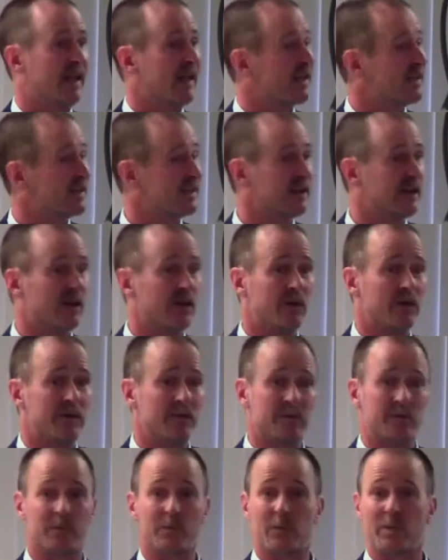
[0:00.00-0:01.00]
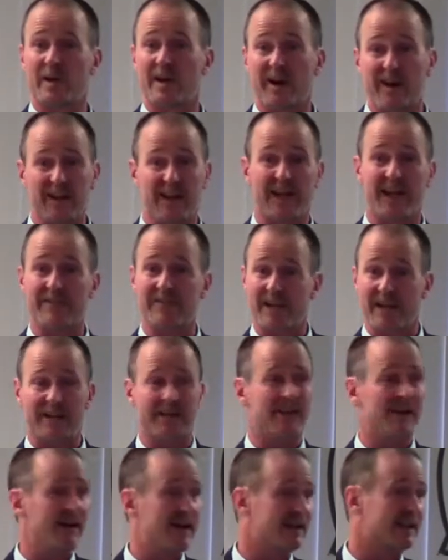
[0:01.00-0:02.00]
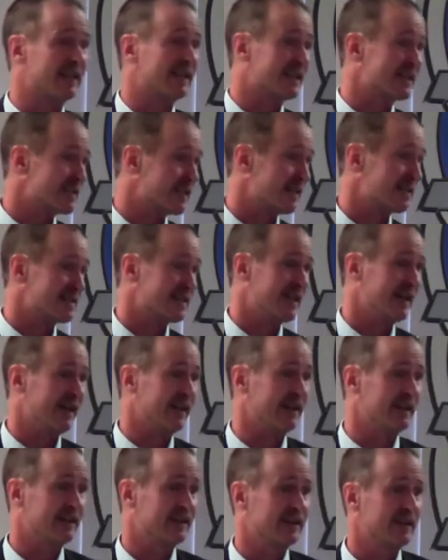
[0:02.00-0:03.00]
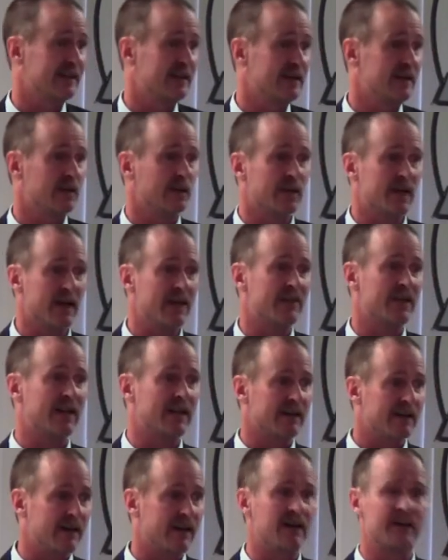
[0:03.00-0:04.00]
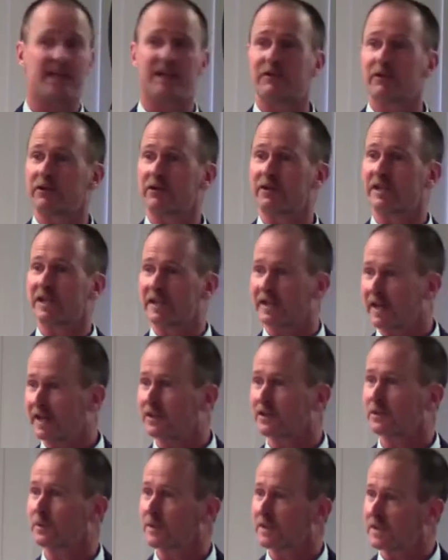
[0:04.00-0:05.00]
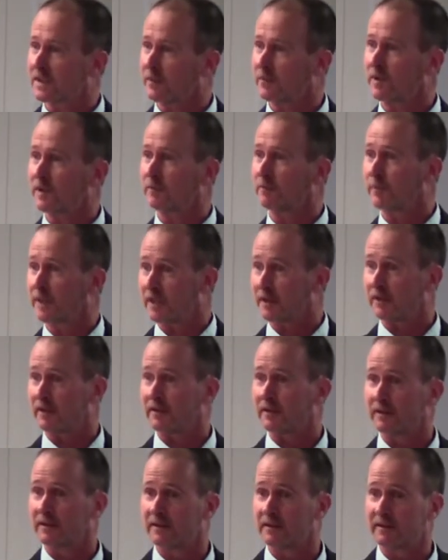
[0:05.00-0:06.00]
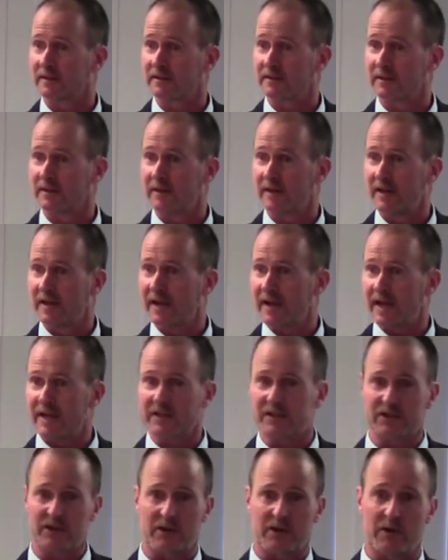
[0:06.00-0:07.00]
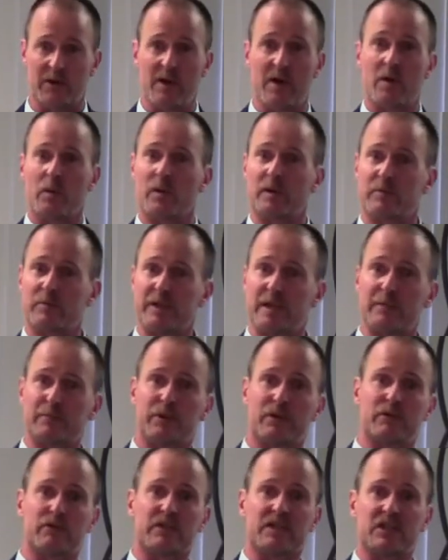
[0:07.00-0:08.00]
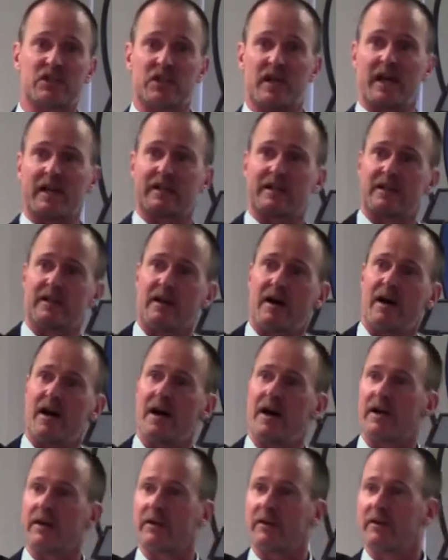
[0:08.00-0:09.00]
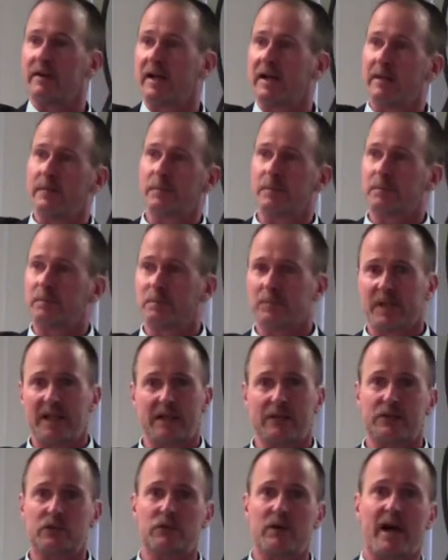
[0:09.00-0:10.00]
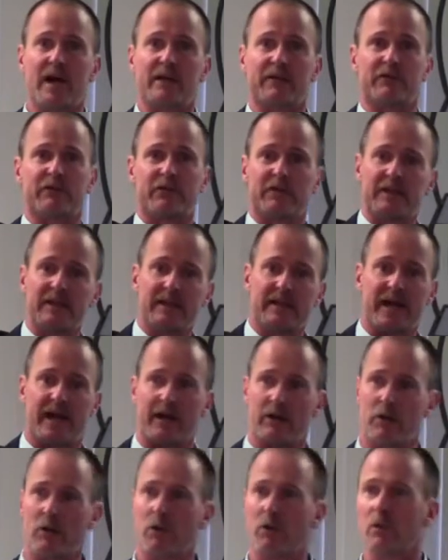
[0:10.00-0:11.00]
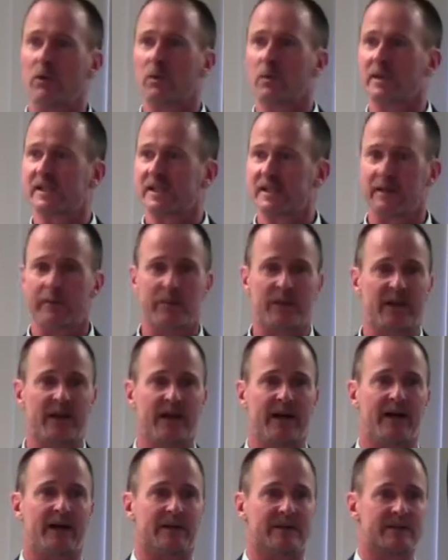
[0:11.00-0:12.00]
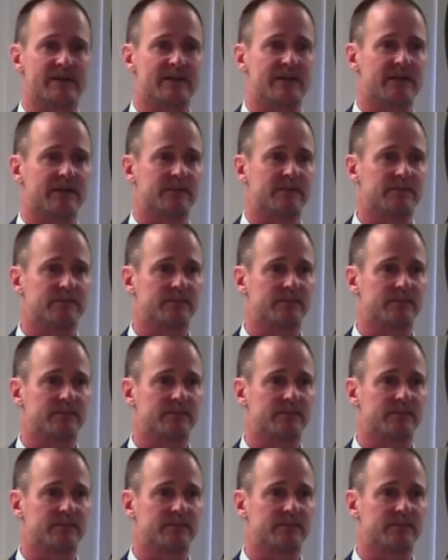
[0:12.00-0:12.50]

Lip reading: And we all have that longing, as I said. We have that longing for a connection with something bigger. And so when people reject God, and I'll try to fill that hole with something else.